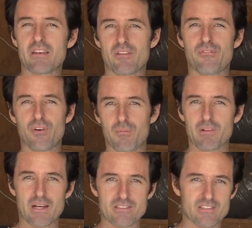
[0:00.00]
done filming
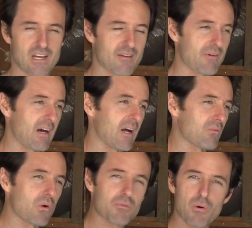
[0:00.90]
last time, I
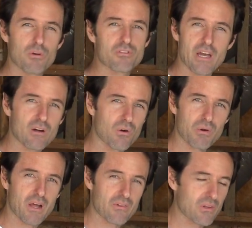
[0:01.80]
rode the motorcycle
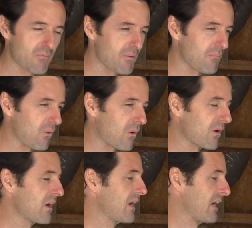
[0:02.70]
around a little bit more,